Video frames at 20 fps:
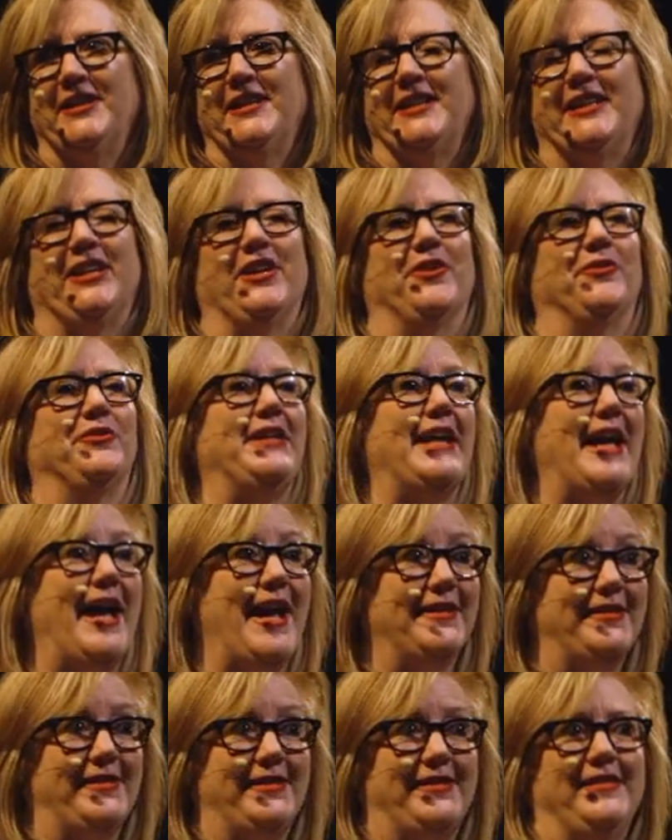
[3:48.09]
You know,
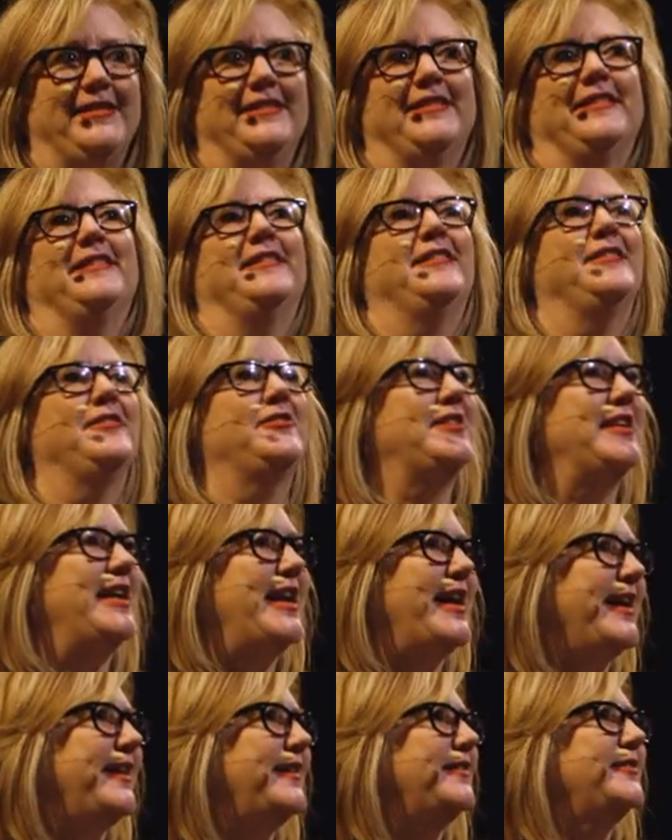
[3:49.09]
yes,
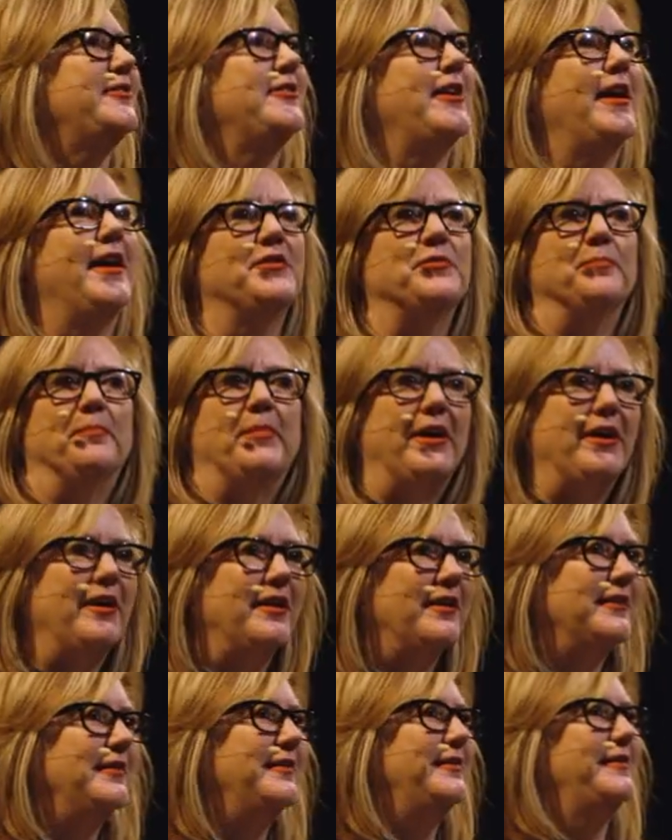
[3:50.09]
snakes, yes,
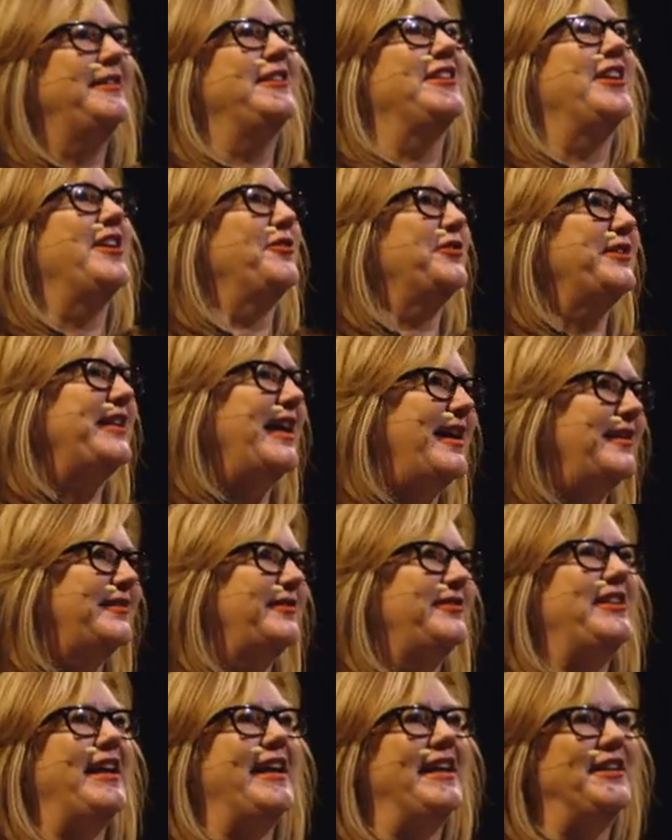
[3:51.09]
bugs, you know, yes,
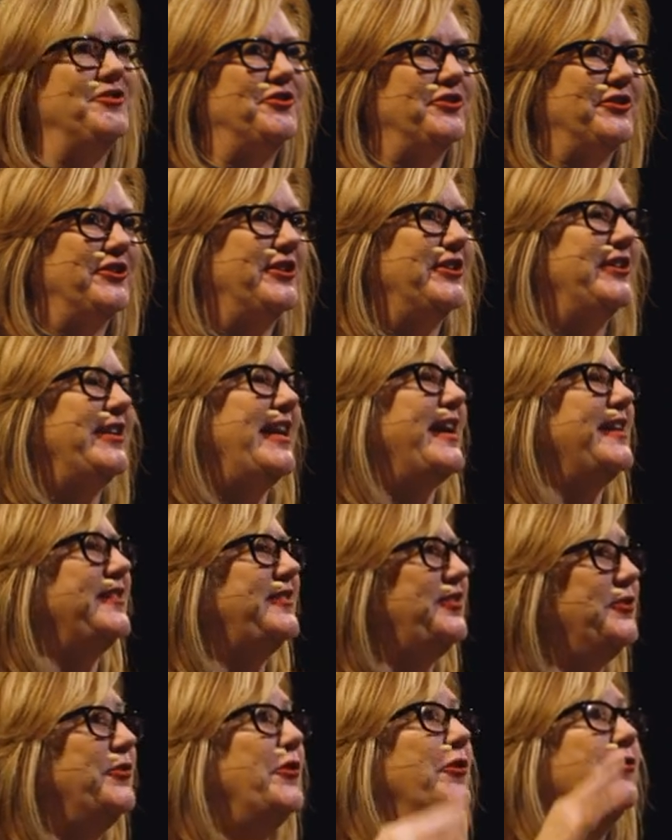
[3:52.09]
danger,
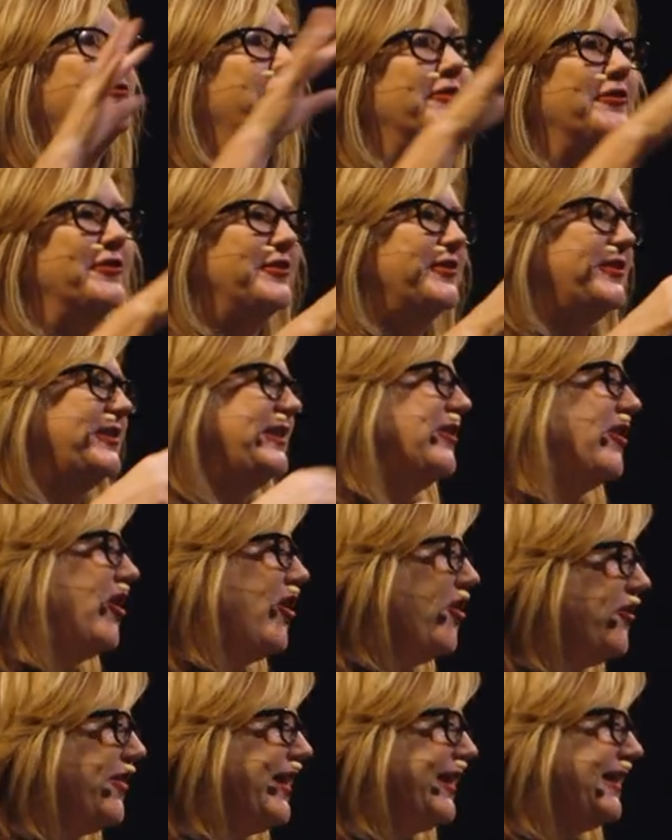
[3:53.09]
yes, you go first, you know,
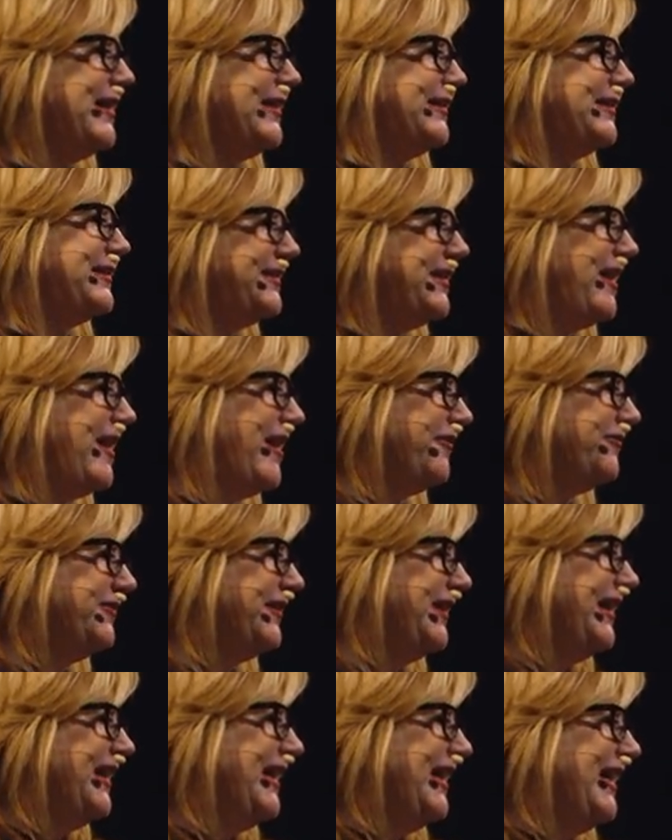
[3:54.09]
all that kind of stuff.
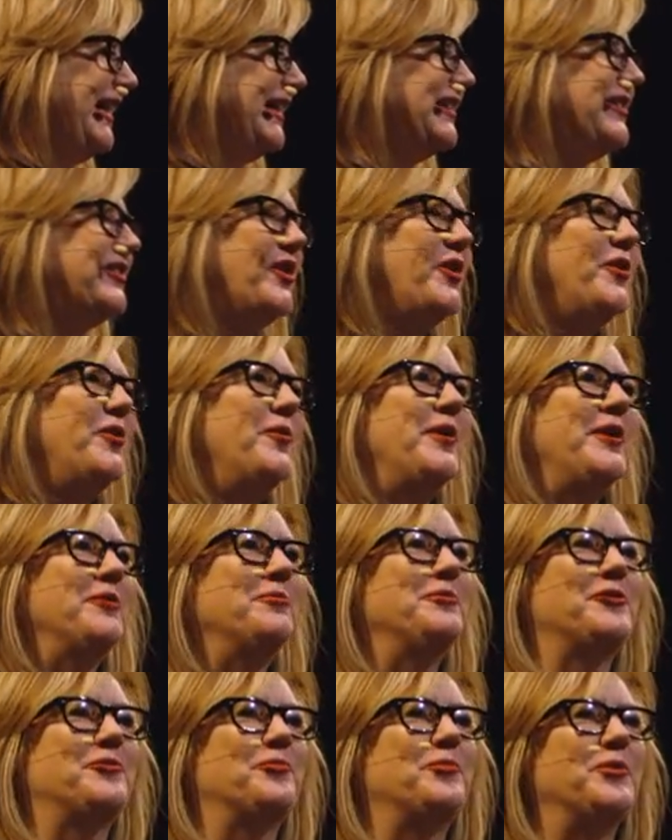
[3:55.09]
And so it
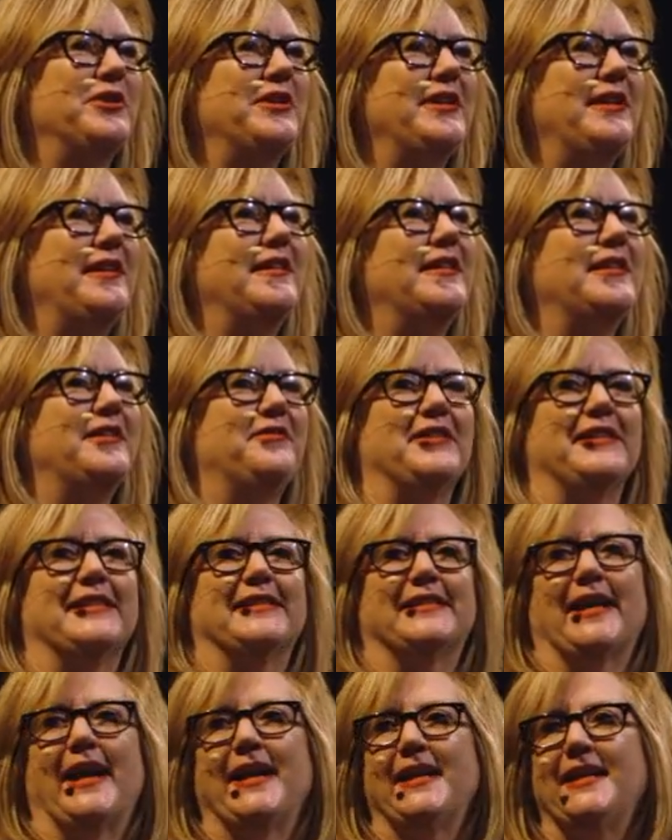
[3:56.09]
was really kind of
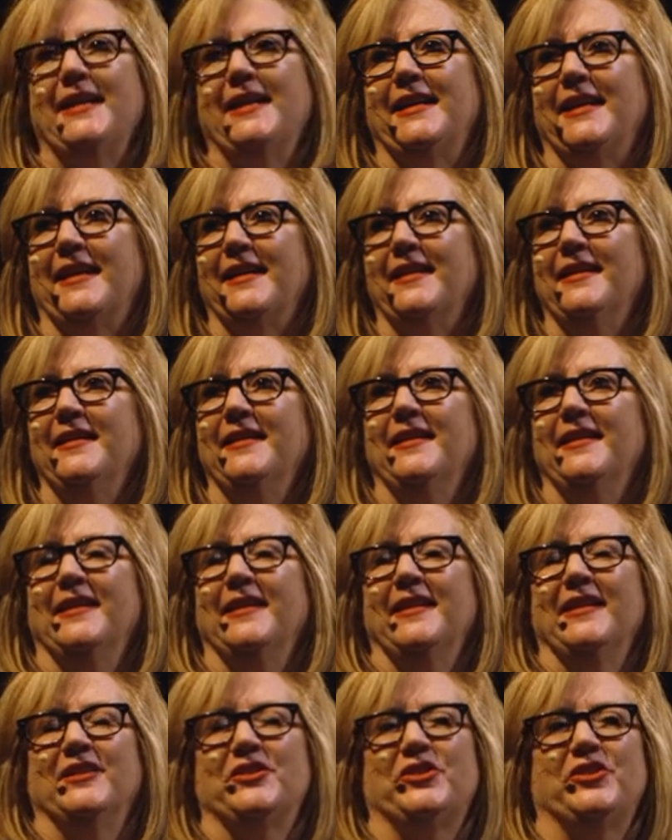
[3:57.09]
exciting
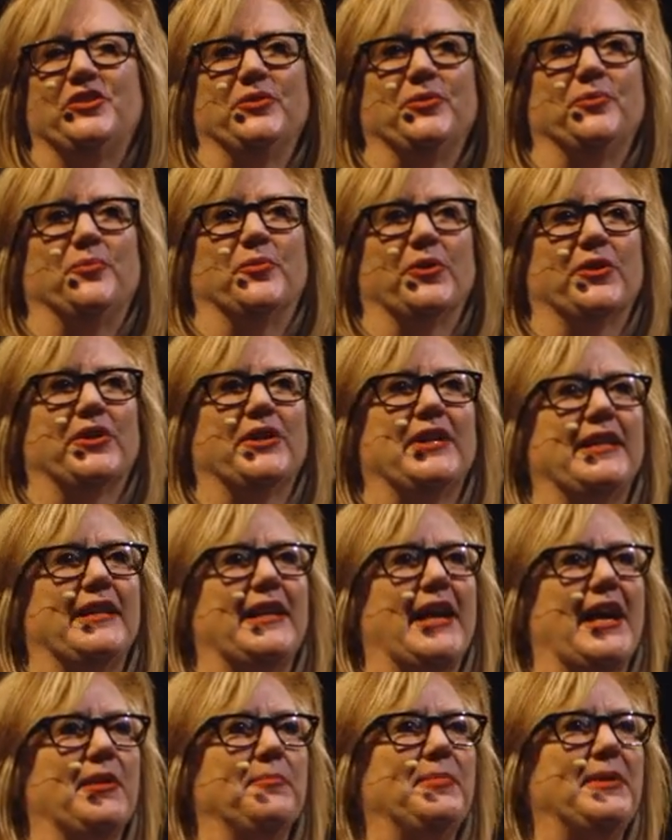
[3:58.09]
to work in an
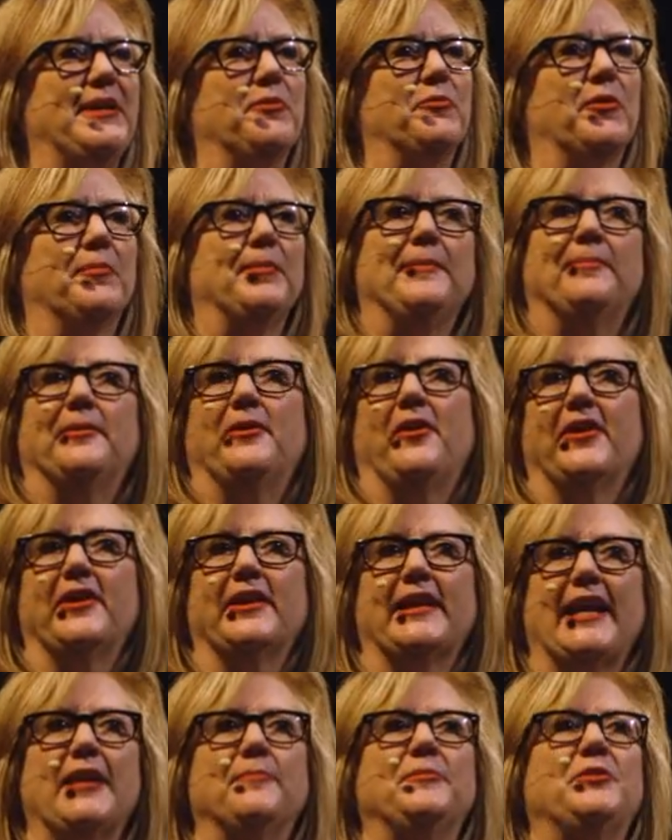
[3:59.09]
IP where people are,
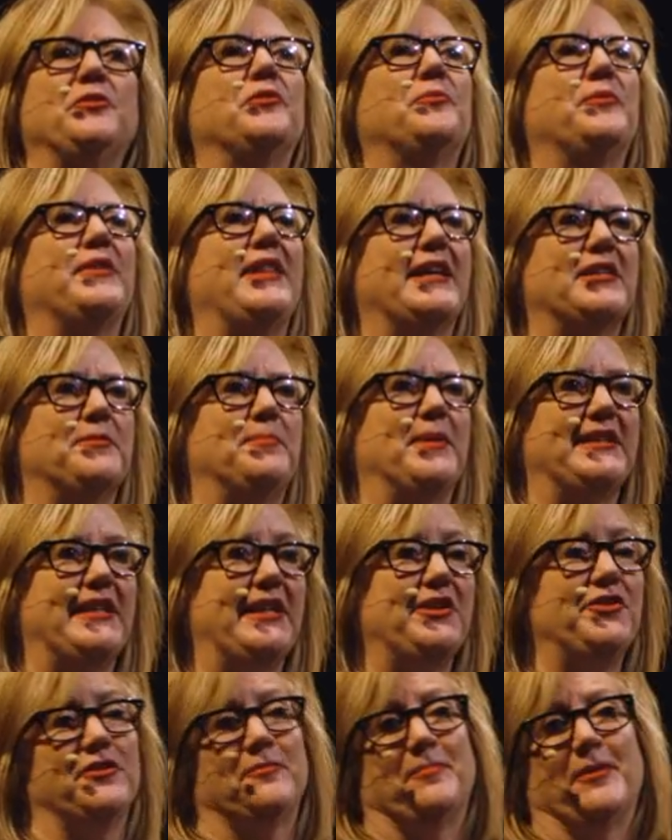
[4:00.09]
came to it with
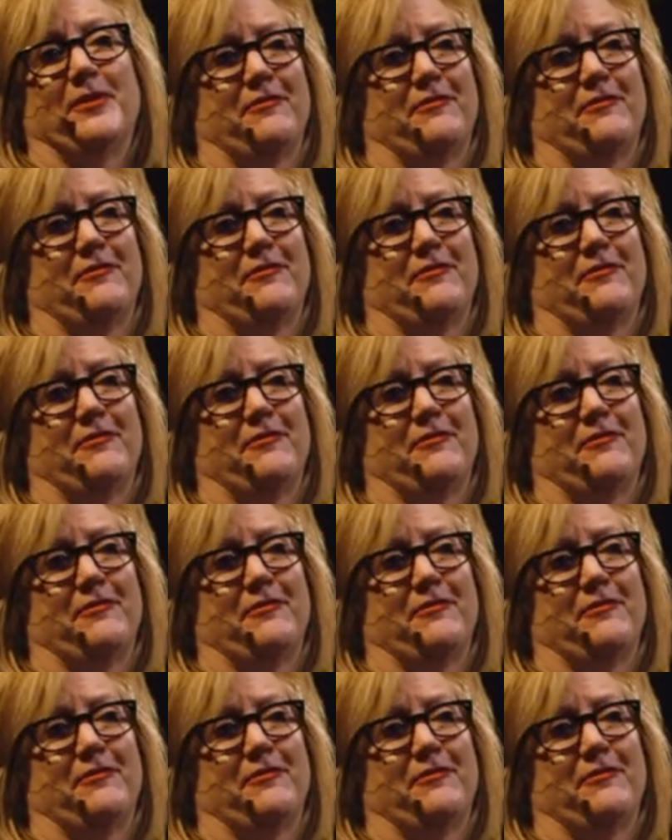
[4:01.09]
expectations, but it